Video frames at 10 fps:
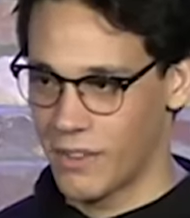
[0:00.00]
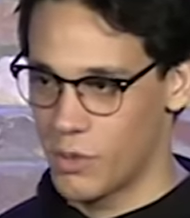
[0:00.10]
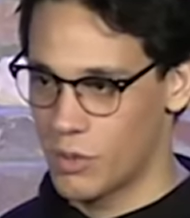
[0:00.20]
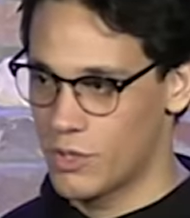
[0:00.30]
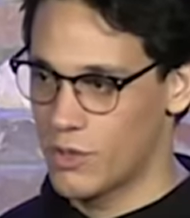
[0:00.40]
not
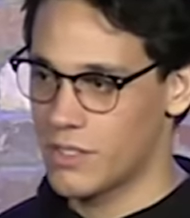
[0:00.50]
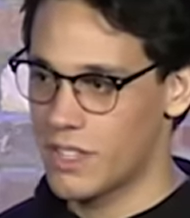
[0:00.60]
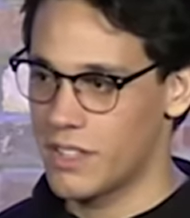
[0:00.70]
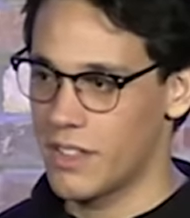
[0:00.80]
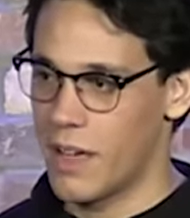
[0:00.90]
after what you just
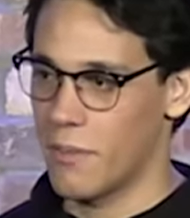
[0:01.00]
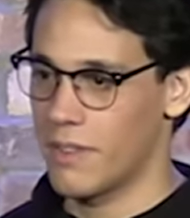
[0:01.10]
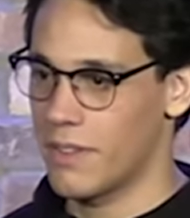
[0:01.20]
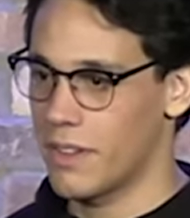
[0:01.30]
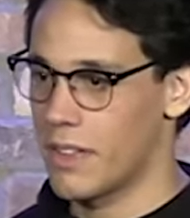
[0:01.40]
did to that
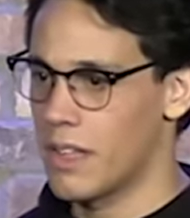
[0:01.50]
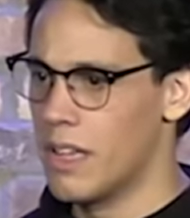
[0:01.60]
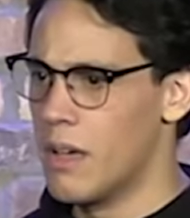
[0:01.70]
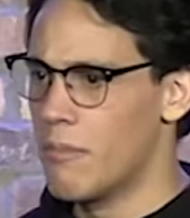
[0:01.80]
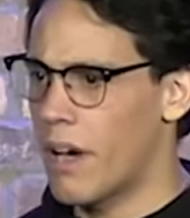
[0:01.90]
motherfucker.
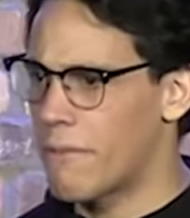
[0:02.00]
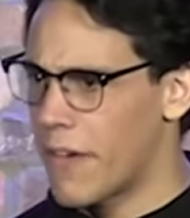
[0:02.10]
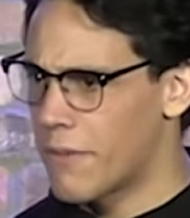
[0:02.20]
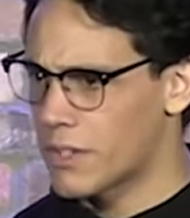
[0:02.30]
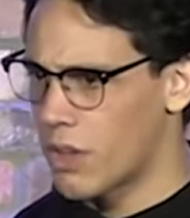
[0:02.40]
My
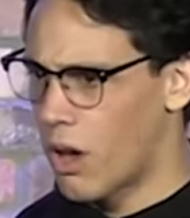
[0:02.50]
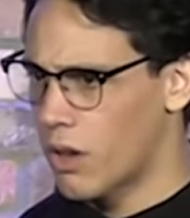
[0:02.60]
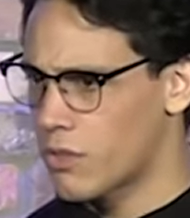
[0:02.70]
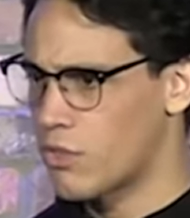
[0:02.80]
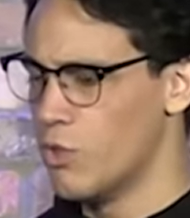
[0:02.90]
favorite
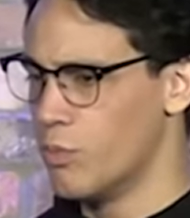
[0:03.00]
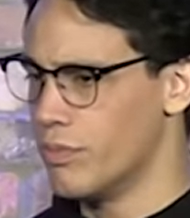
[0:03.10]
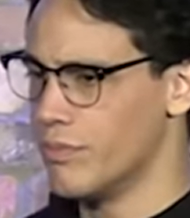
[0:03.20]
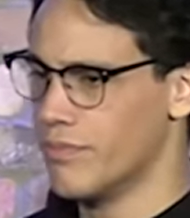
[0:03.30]
dog, Snoop.